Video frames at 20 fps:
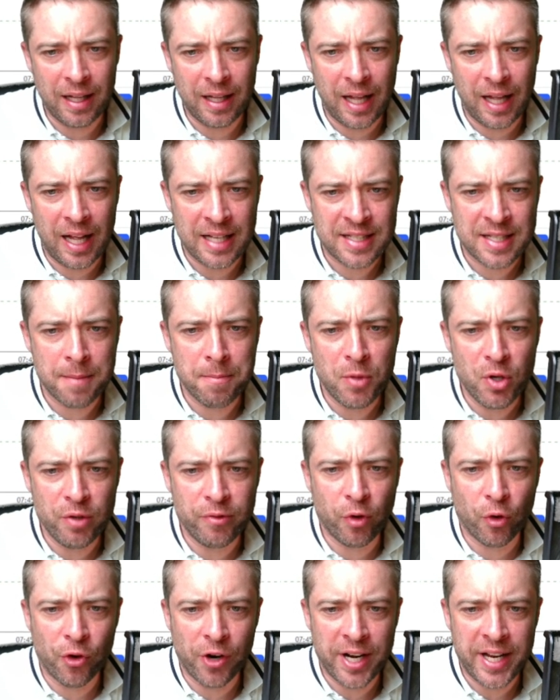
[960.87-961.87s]
has the move
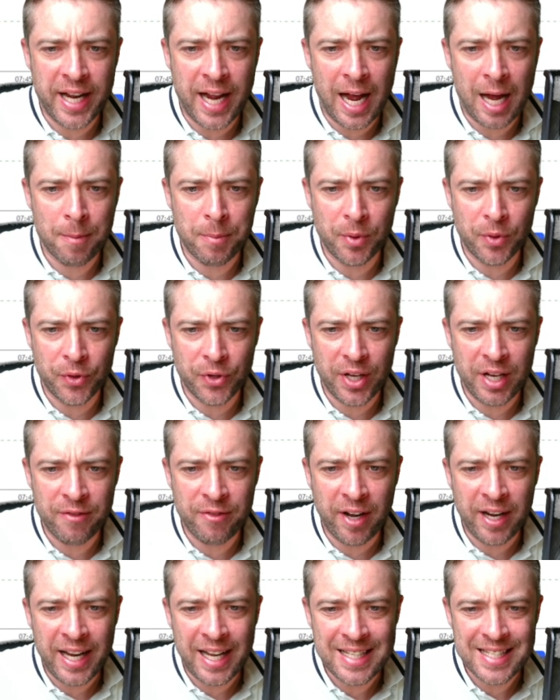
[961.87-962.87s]
already happened? If
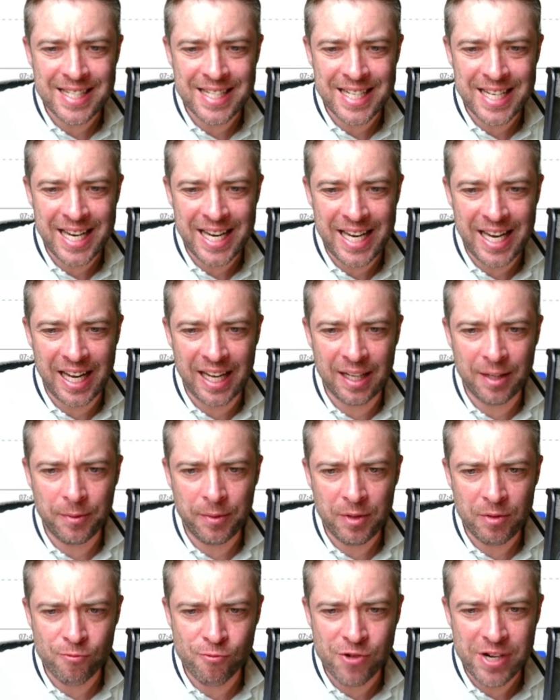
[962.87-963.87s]
I entered here,
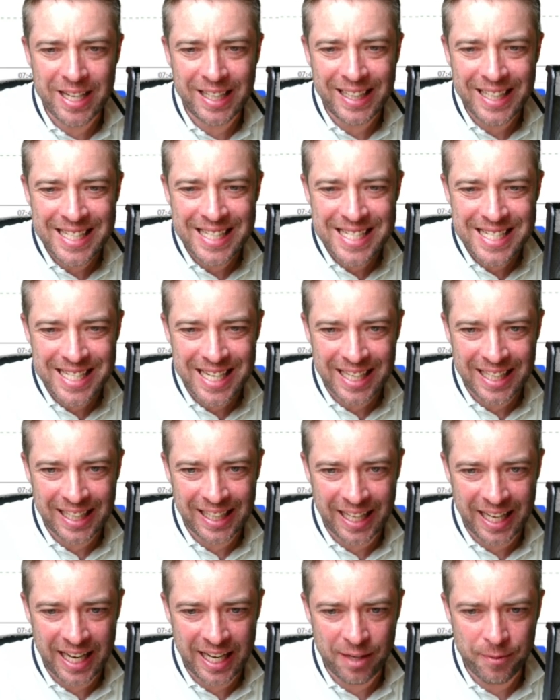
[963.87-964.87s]

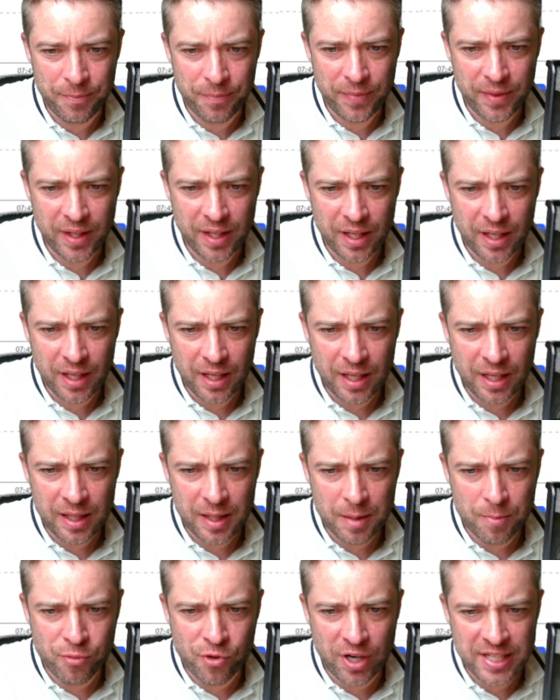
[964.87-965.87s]
realistically,
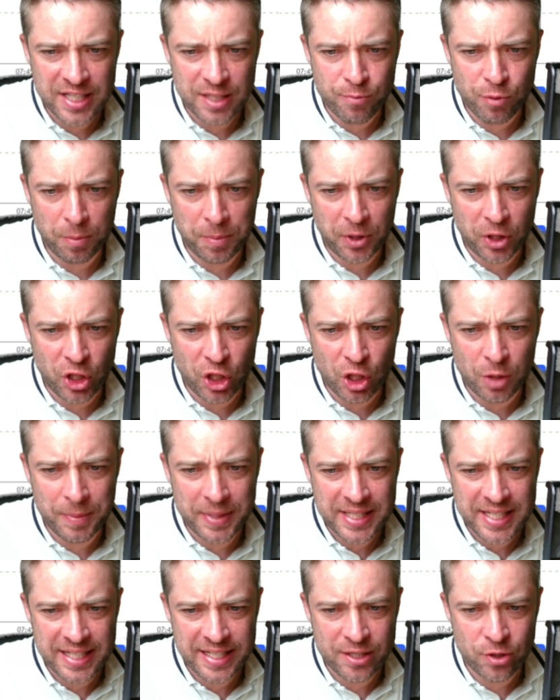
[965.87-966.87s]
the price is probably going to come
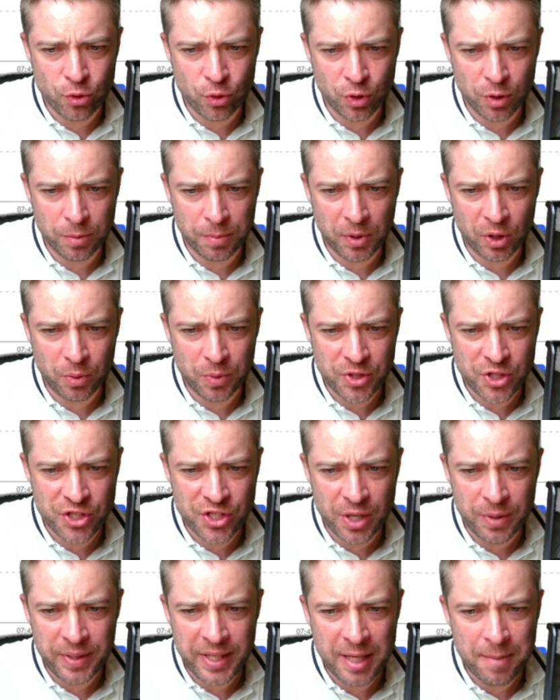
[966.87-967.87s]
into this order block, which is
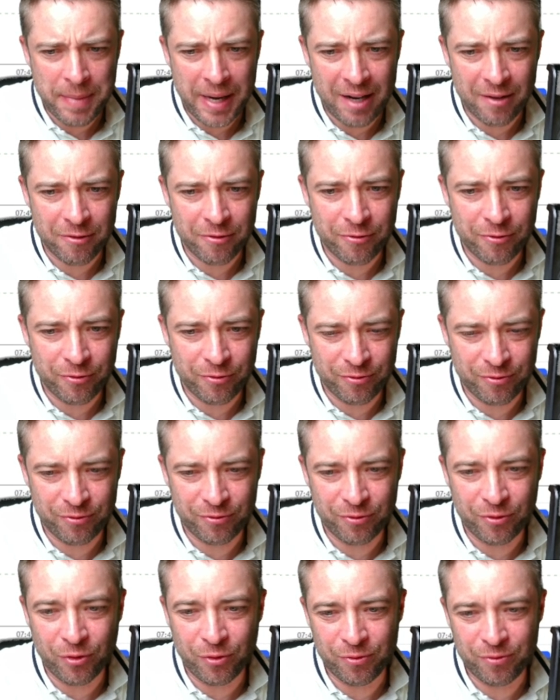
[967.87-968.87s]
only about
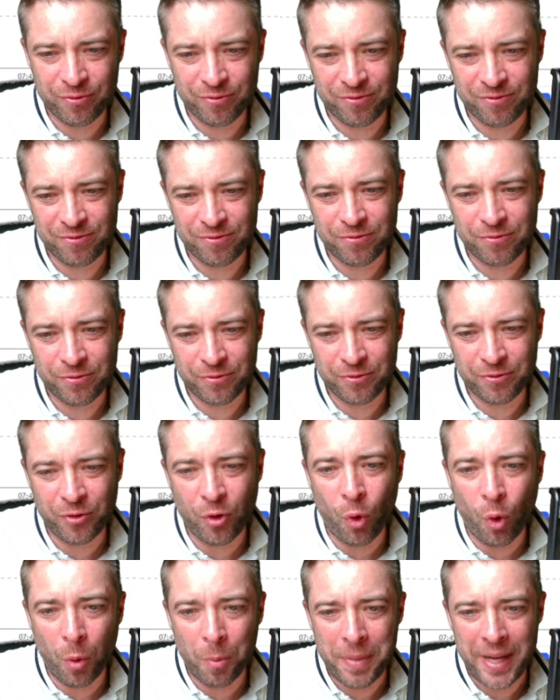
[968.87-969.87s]

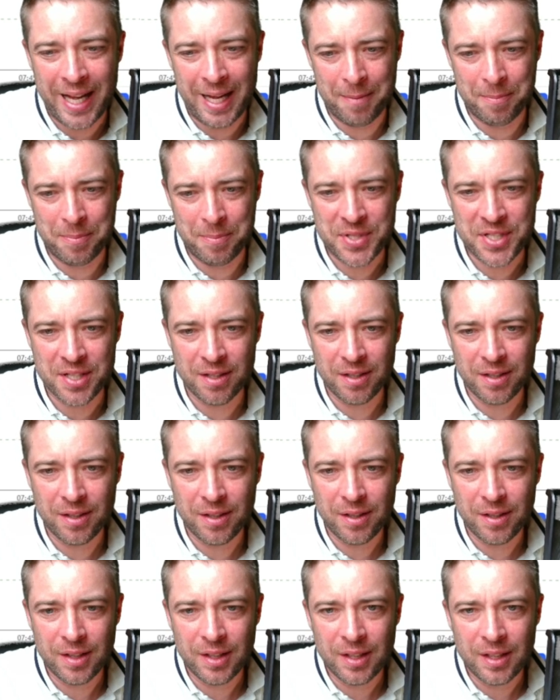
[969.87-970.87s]
4 pips.
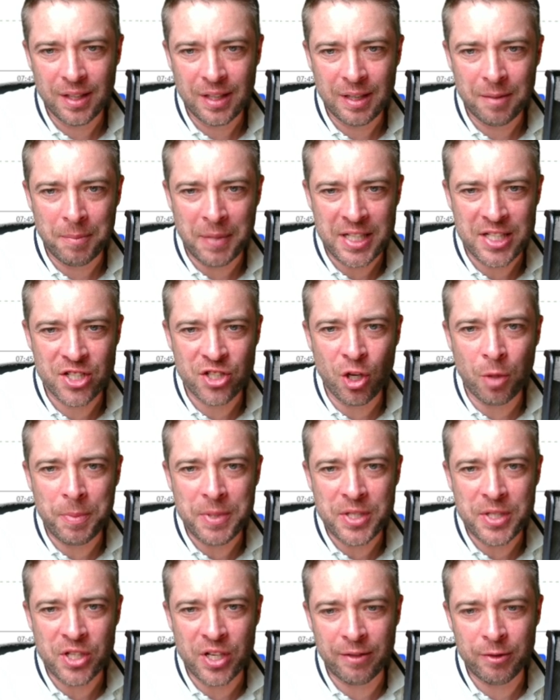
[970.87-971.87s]
My stop
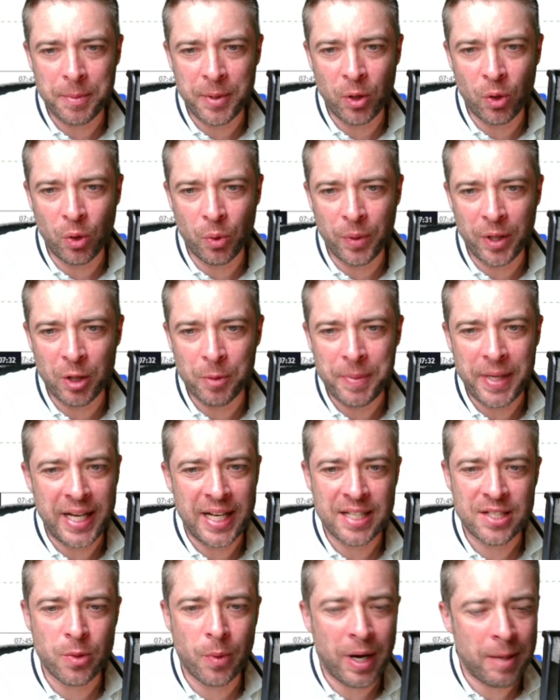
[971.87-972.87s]
is going to have to be all the way up here,
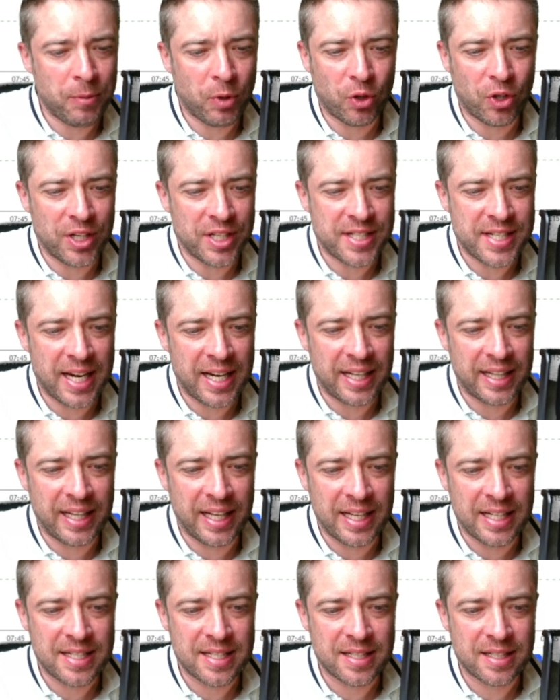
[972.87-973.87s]
so I'm not going to take
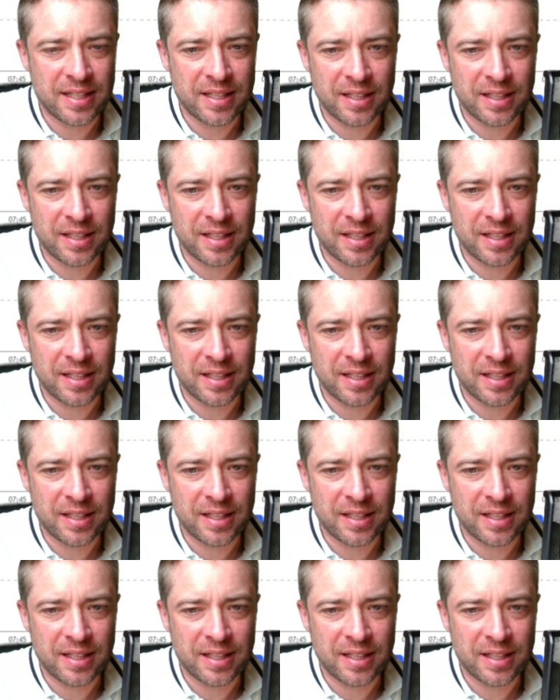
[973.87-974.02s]
this.